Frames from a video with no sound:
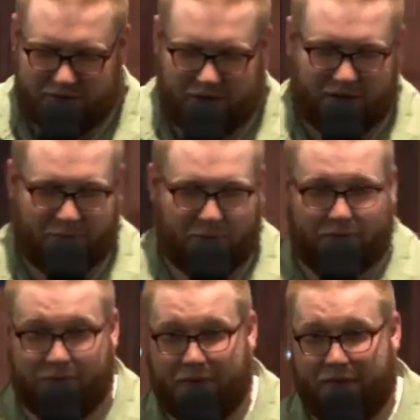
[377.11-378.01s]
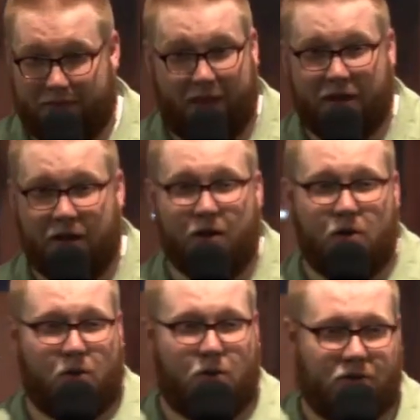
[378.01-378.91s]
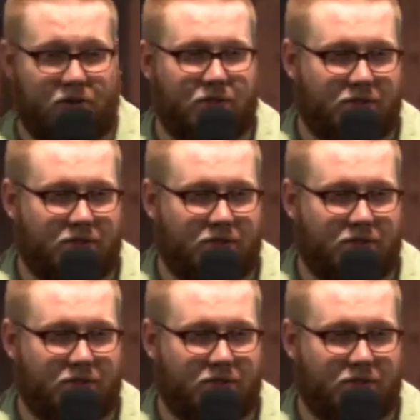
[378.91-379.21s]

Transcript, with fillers: trying to prove to me that they know.